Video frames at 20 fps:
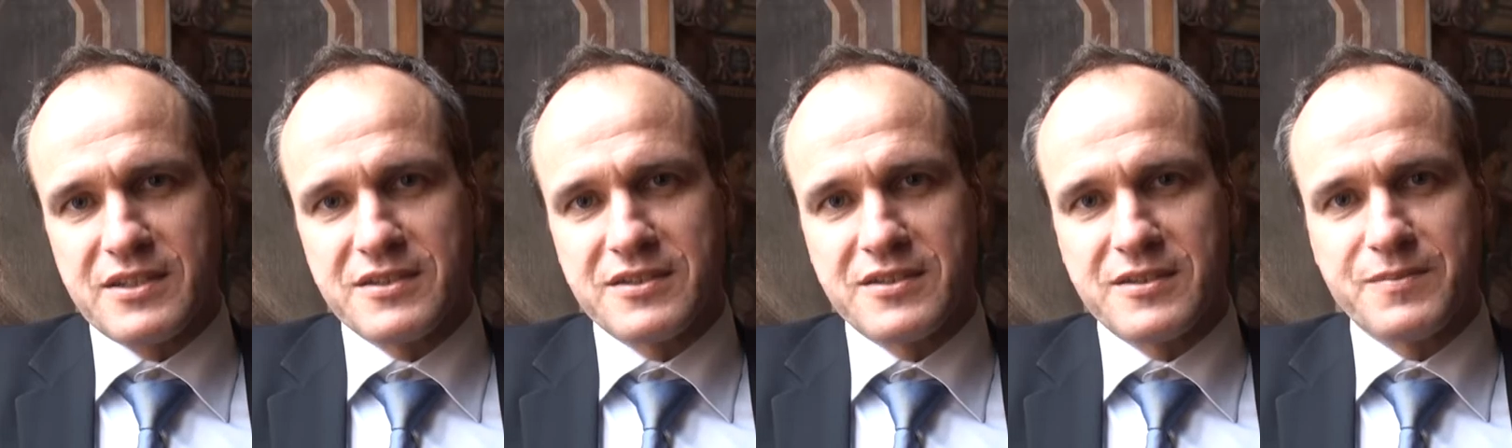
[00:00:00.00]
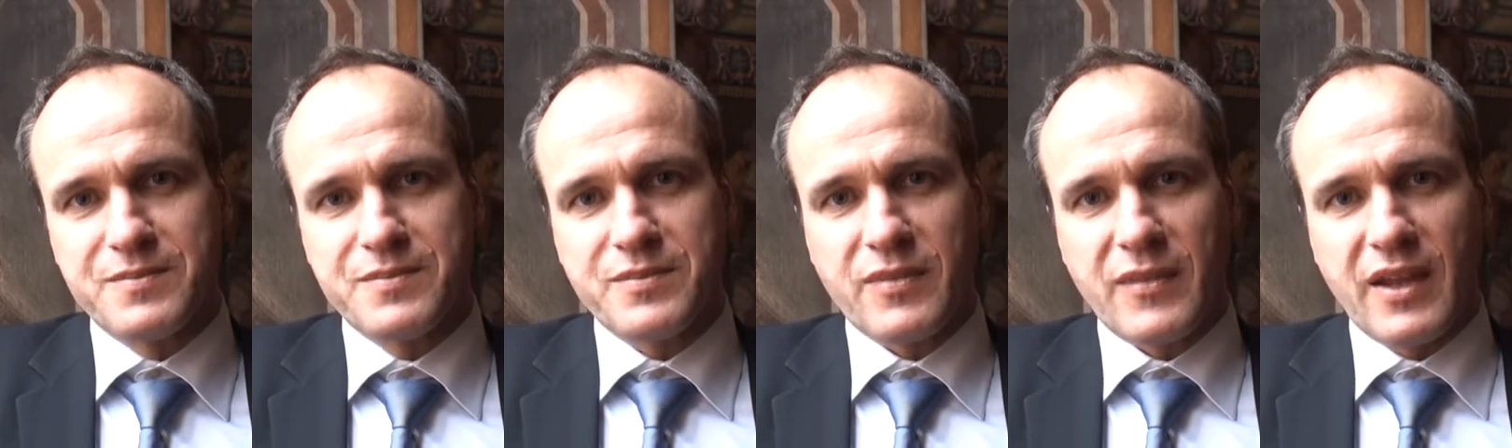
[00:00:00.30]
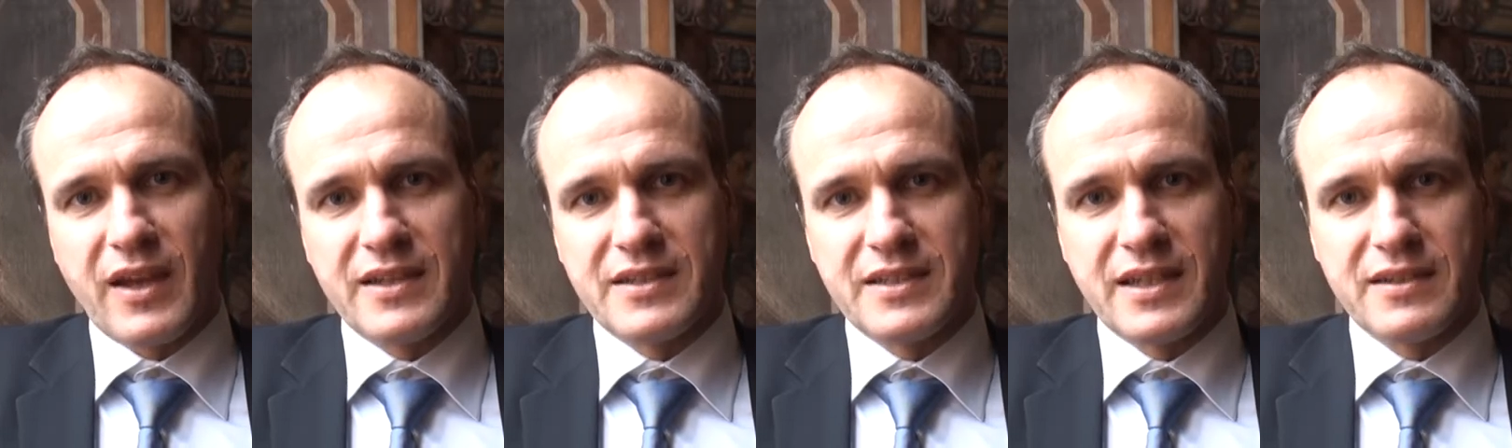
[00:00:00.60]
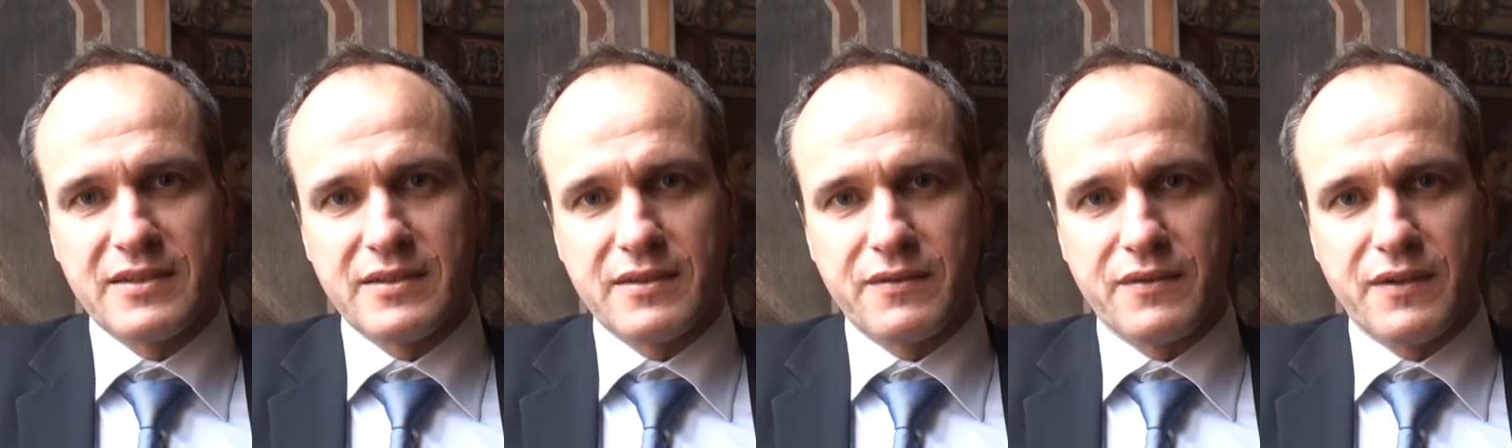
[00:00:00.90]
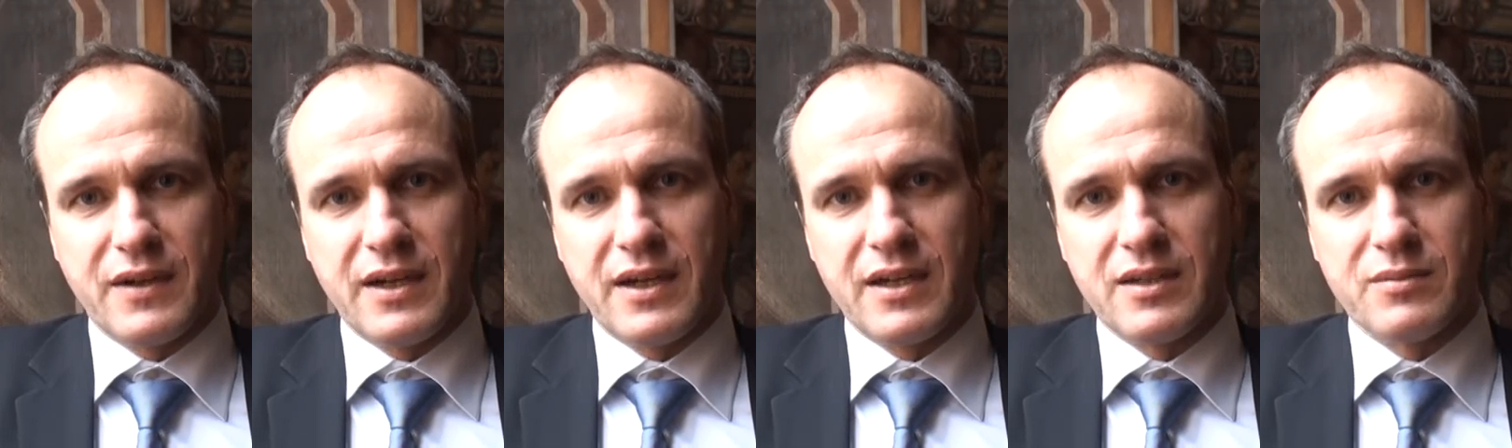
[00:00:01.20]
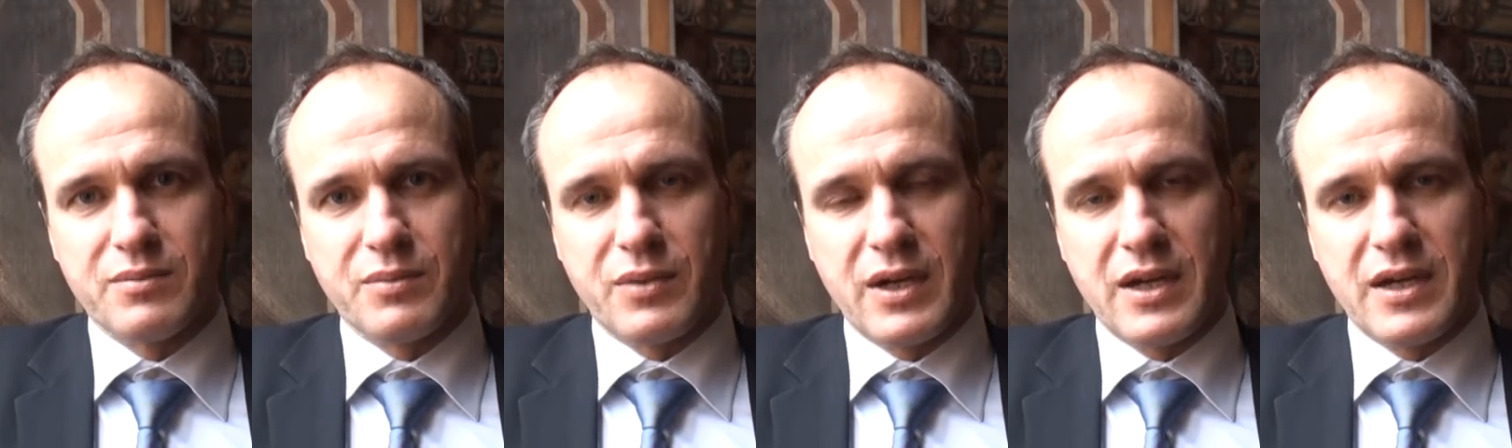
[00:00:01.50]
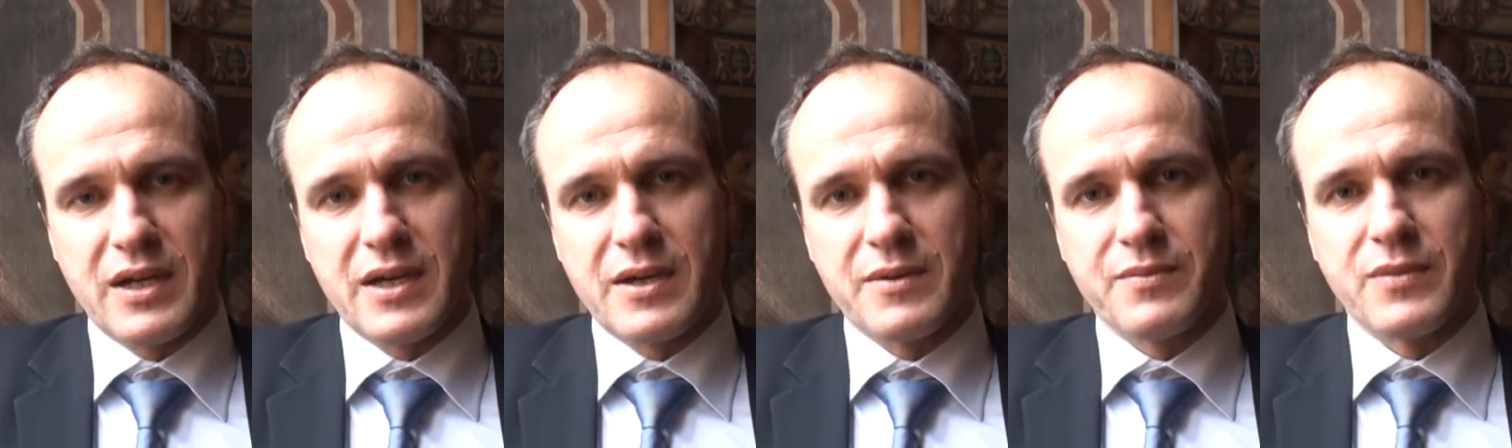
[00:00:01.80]
is identified
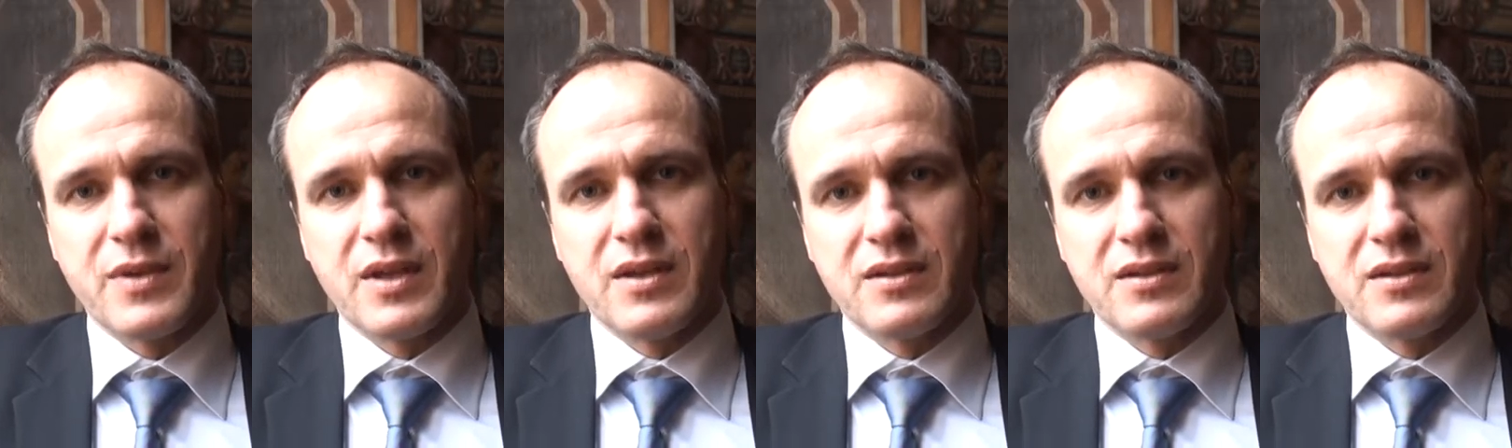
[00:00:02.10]
by